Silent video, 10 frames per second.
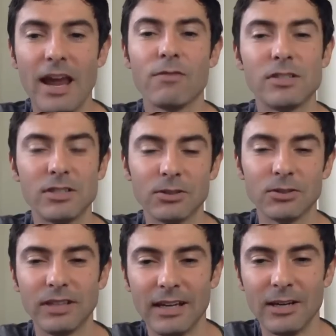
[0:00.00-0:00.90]
every
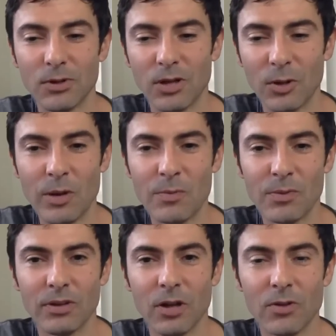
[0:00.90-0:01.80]
single day with all the
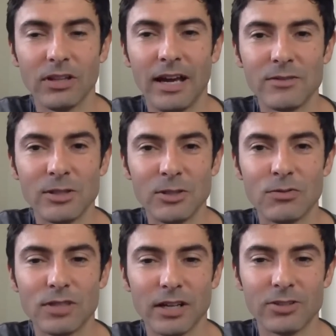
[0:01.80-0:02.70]
people, all the lives that
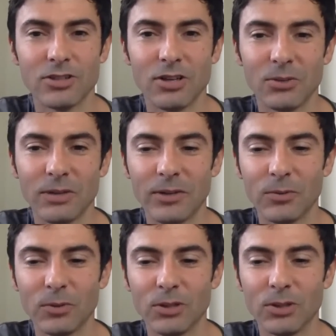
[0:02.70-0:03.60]
you've touched all around
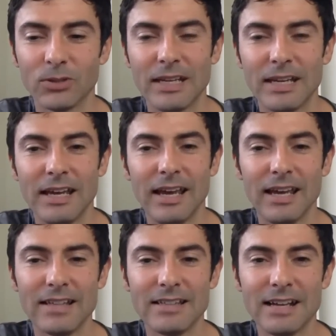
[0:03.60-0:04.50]
the world.
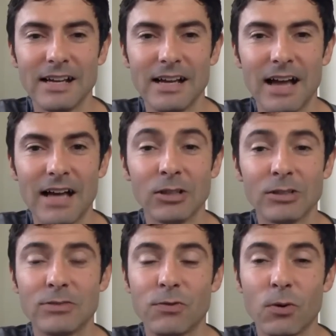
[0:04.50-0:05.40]
And I
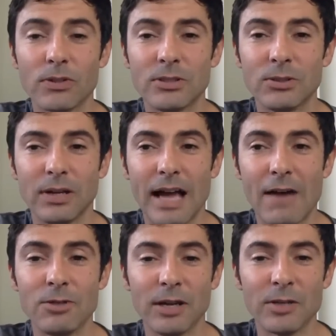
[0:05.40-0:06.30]
look forward to
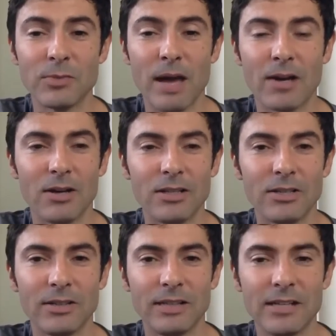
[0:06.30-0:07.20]
having you guys back on
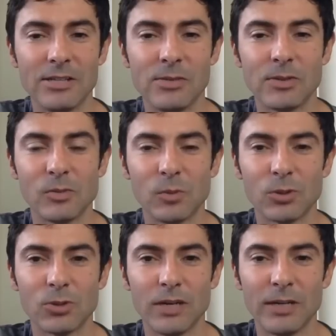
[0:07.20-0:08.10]
here and doing some
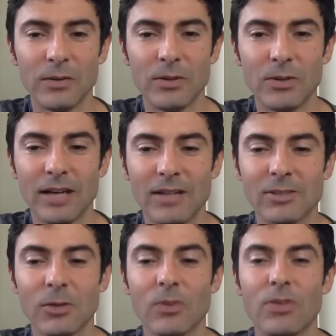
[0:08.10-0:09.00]
more training with you guys.
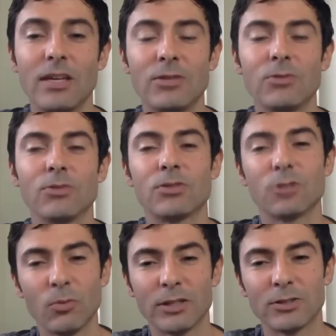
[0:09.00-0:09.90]
So thank you
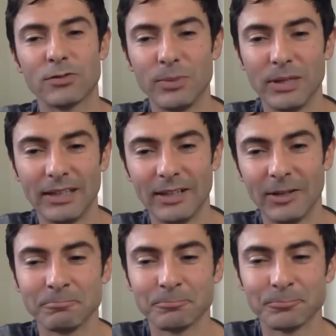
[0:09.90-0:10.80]
so much for being here.